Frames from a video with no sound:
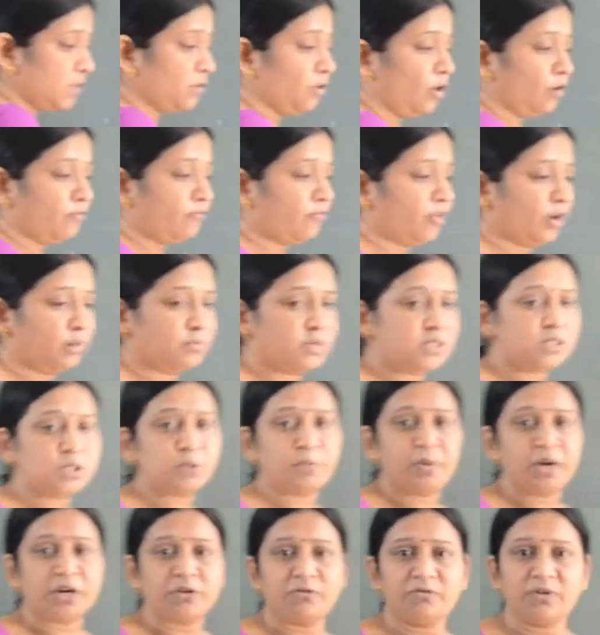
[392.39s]
of Raman
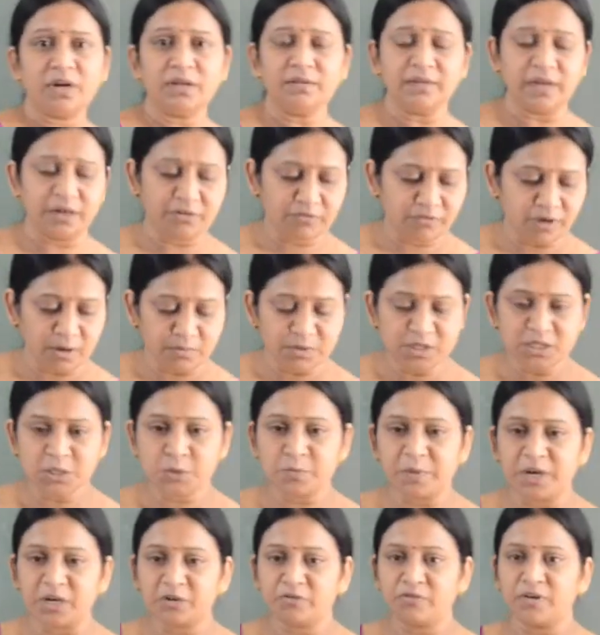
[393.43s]
spectra, that Raman
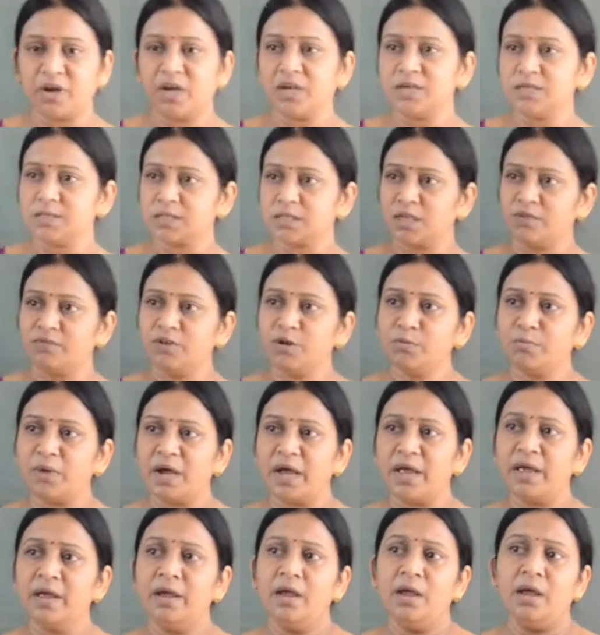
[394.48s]
spectra is given
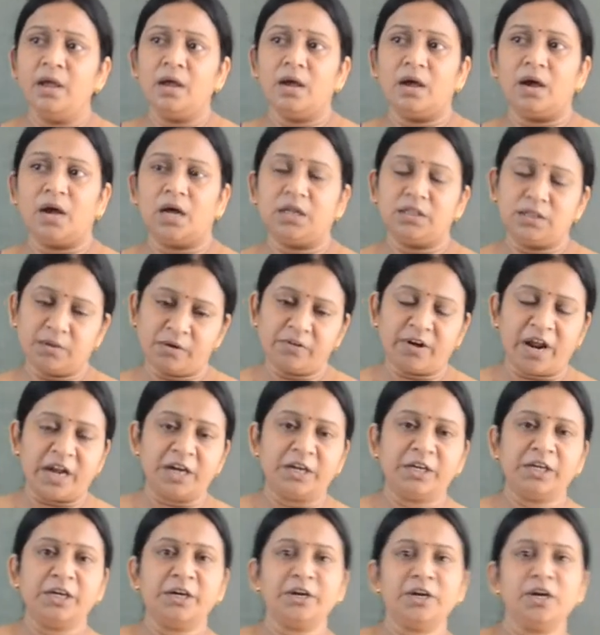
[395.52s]
by the
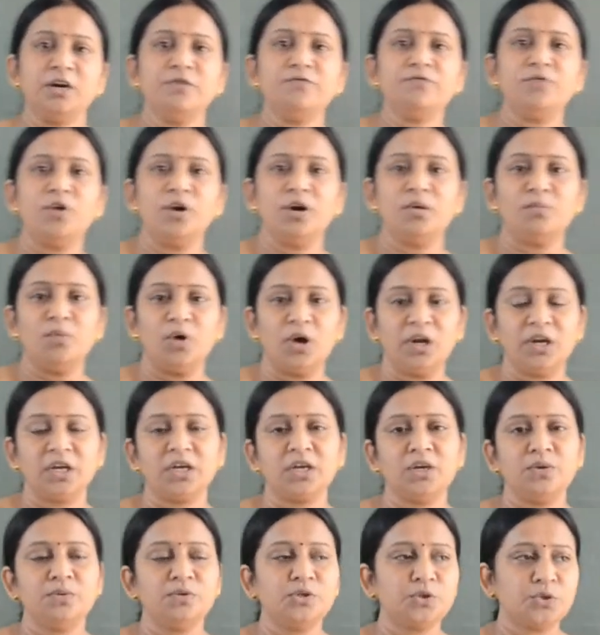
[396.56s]
criteria for a
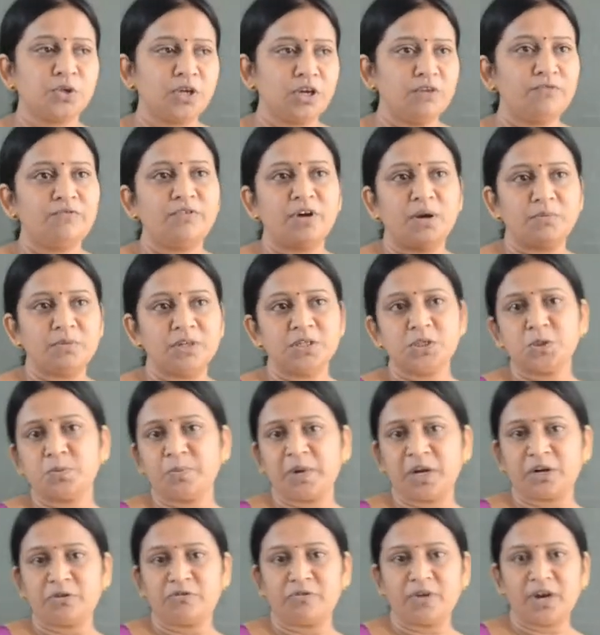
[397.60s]
molecule to give Raman
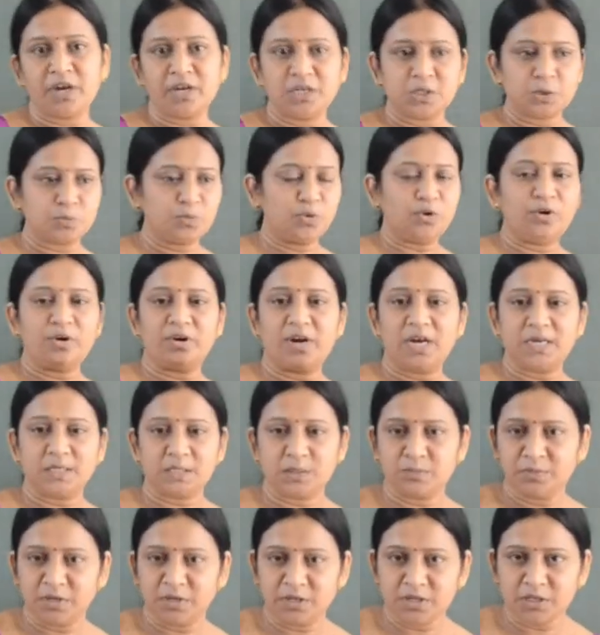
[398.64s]
spectra is
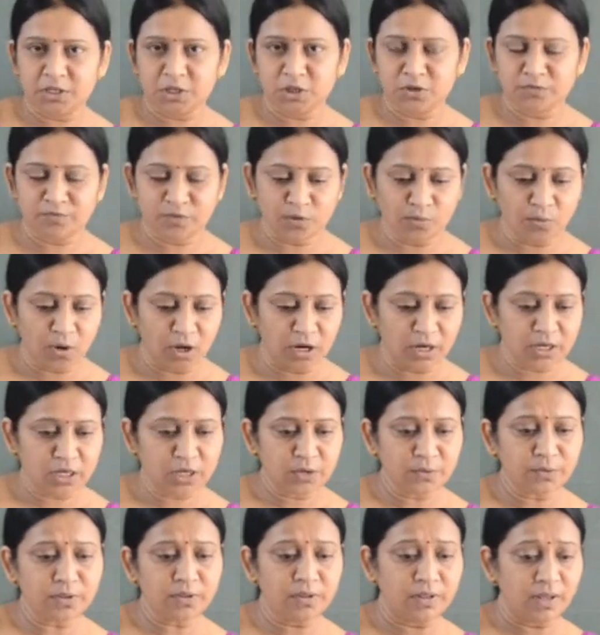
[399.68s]
polarizability of the
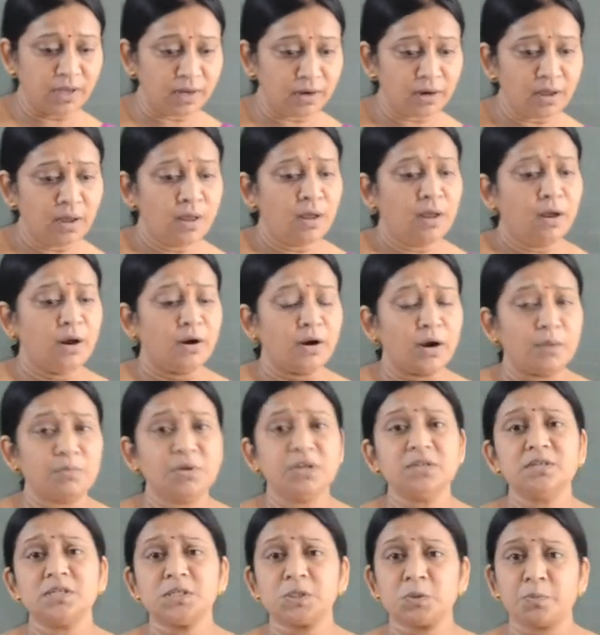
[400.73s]
molecule. Then
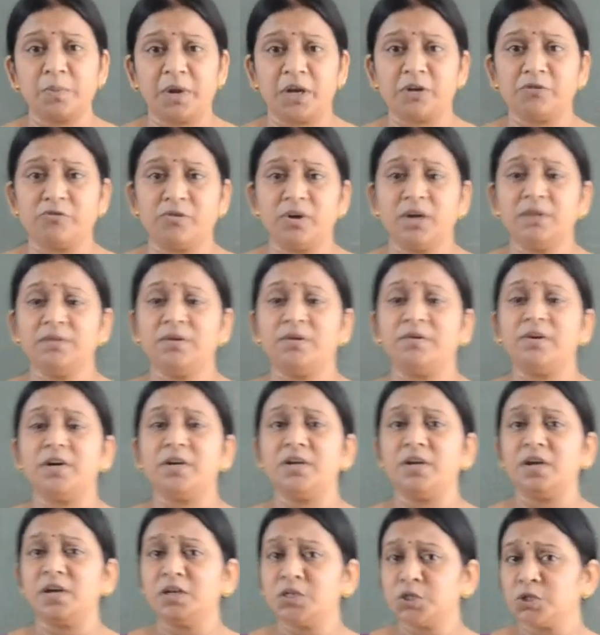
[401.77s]
Raman spectra, the
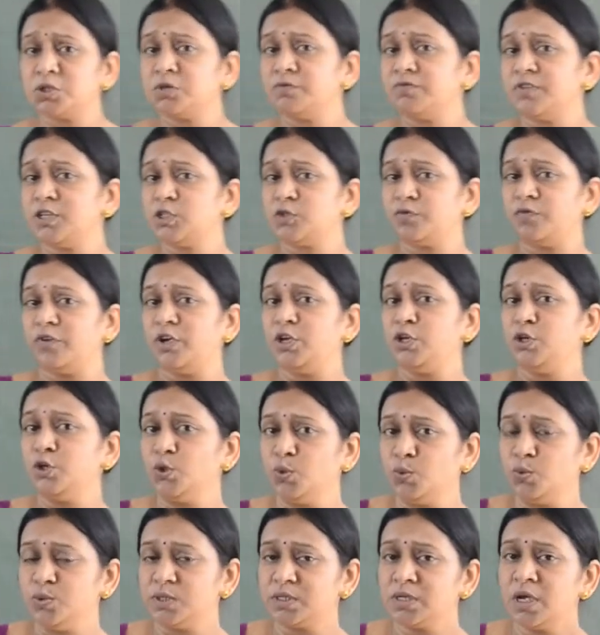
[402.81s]
radiation which we
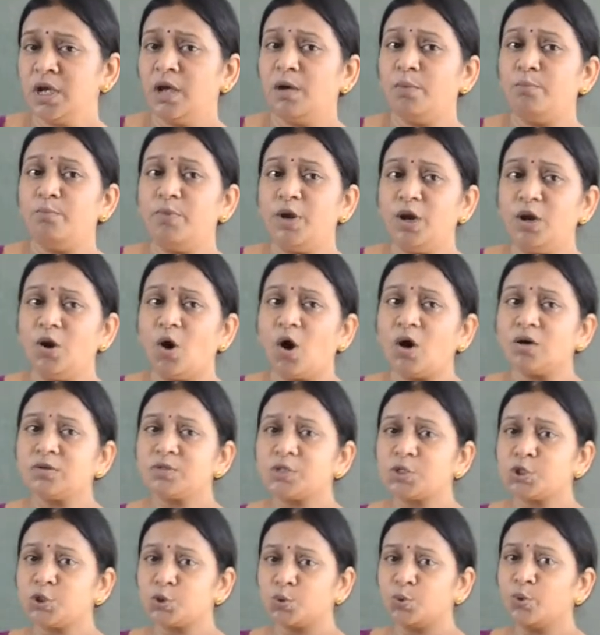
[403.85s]
use
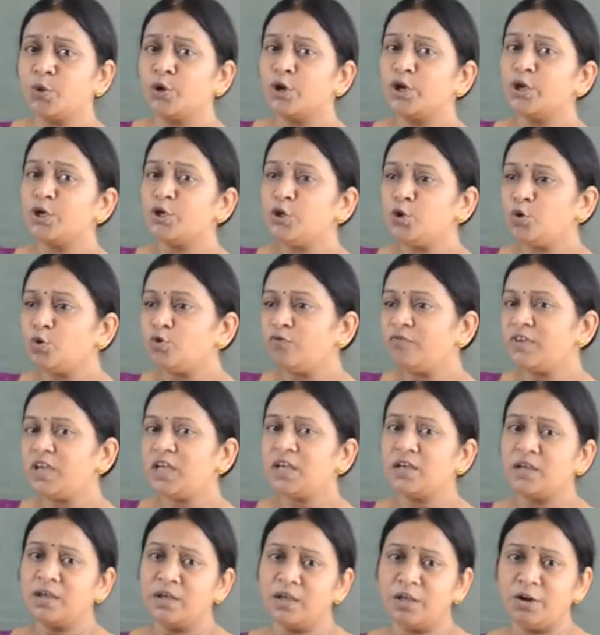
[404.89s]
belongs to
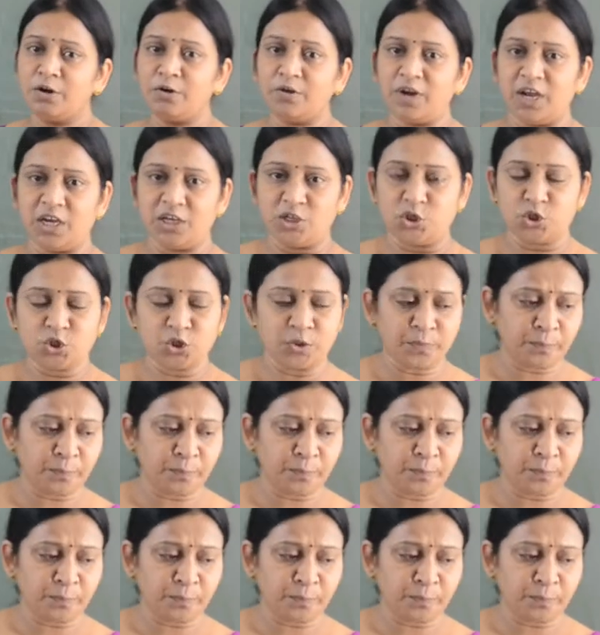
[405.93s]
UV range,